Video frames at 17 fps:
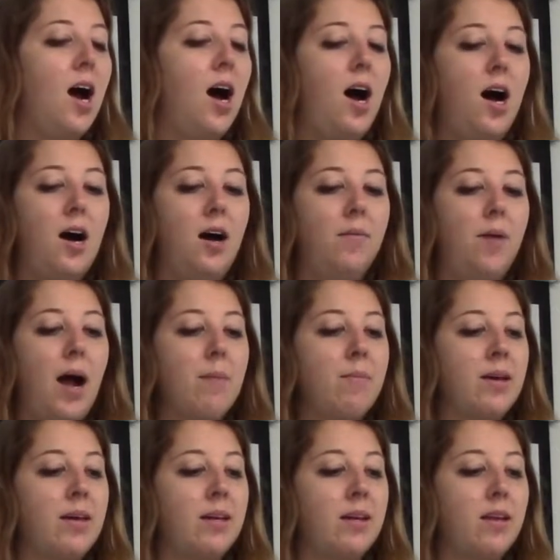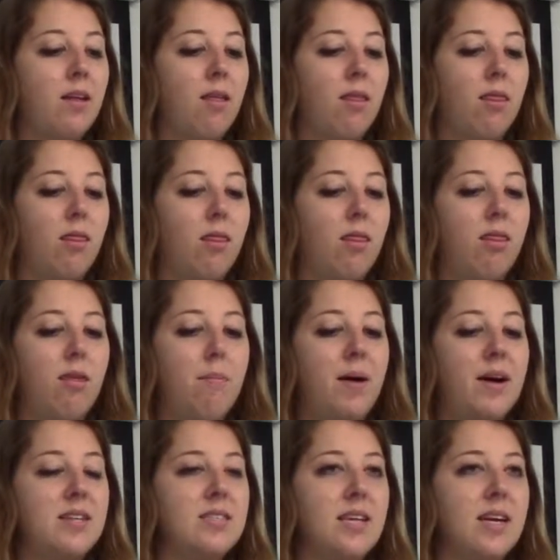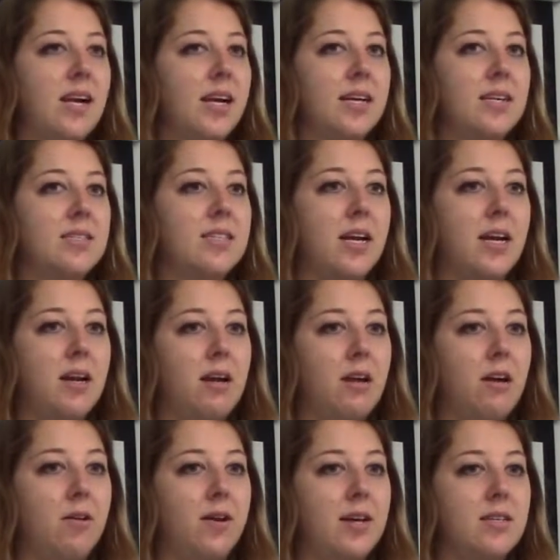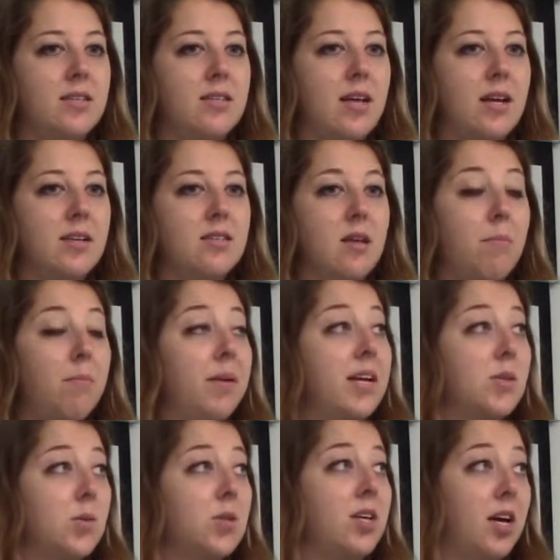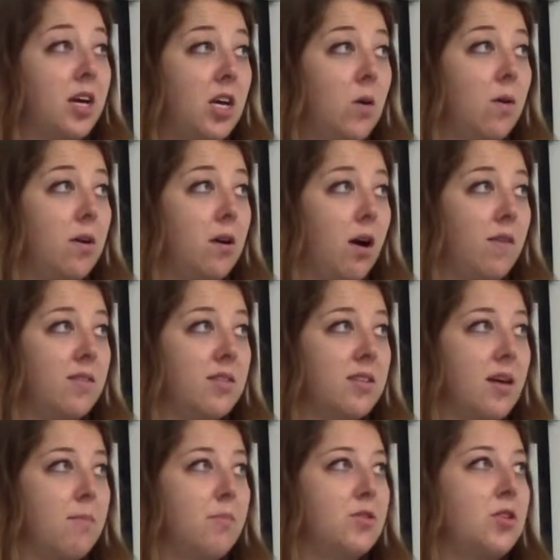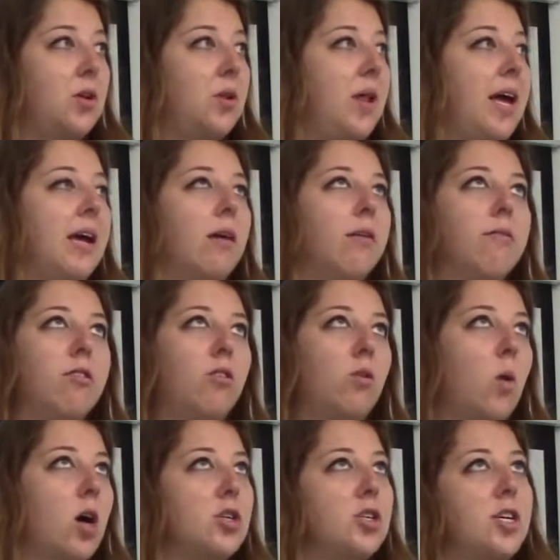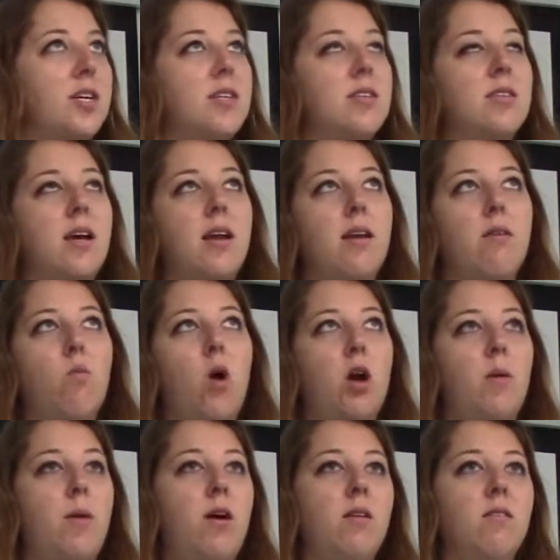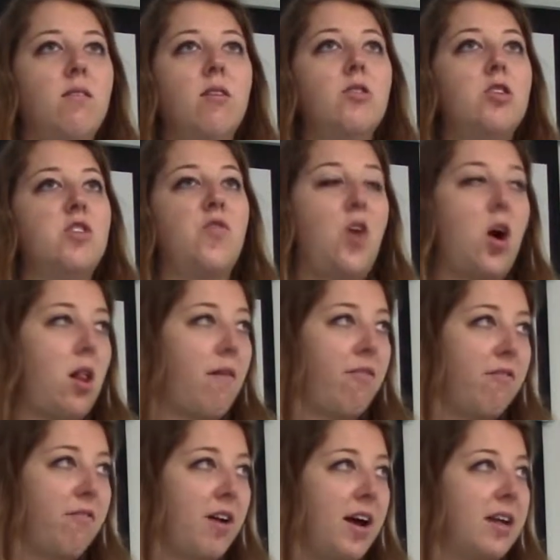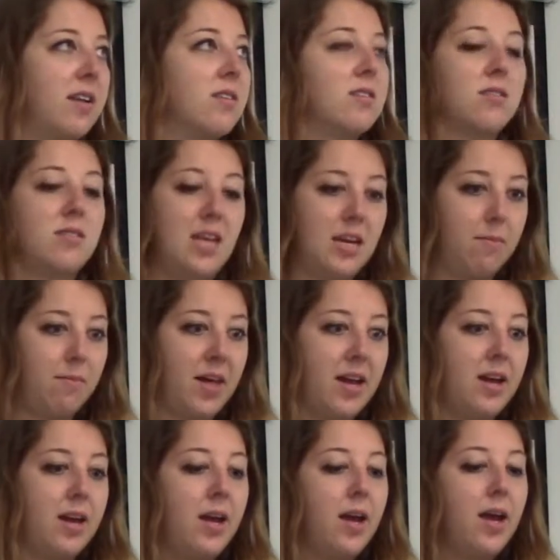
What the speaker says: I mean, the best thing I can say to you is that some plants will tell you when to harvest them. So like squashes and watermelons, they'll just fall off the vines. Take them then.